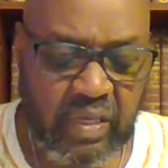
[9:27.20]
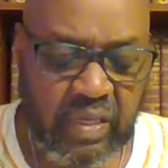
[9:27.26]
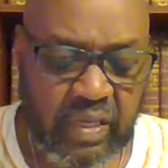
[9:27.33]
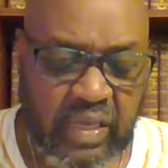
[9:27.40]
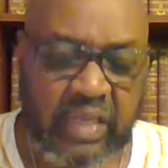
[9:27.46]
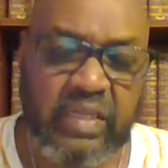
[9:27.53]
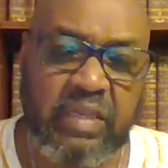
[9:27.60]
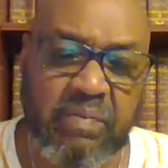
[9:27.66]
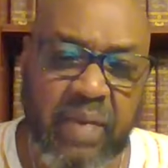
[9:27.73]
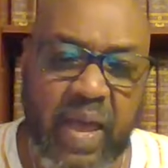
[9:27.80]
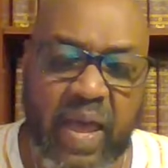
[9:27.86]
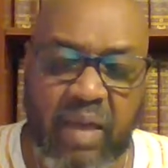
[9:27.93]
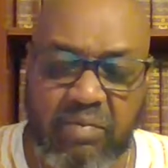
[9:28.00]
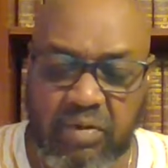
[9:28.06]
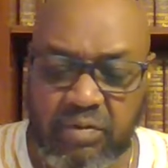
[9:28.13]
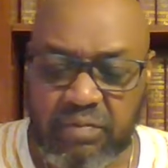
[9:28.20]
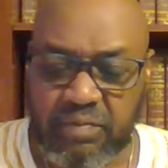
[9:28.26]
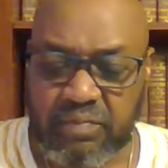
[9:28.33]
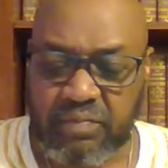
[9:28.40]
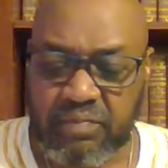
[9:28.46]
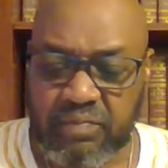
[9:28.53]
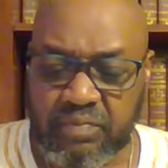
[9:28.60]
in the Bible.
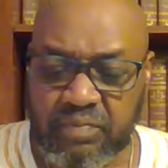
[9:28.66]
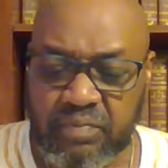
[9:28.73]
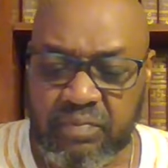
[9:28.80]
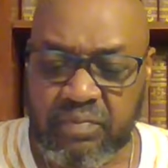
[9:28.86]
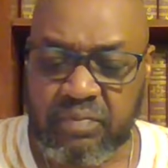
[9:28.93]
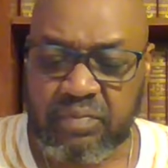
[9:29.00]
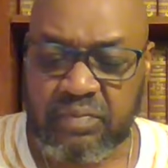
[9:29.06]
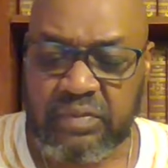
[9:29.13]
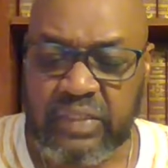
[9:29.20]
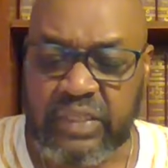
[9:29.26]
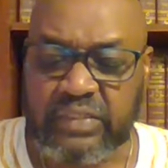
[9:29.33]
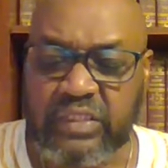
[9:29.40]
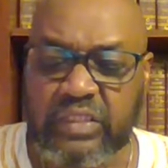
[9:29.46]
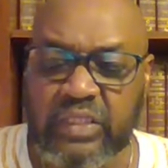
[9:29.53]
There's a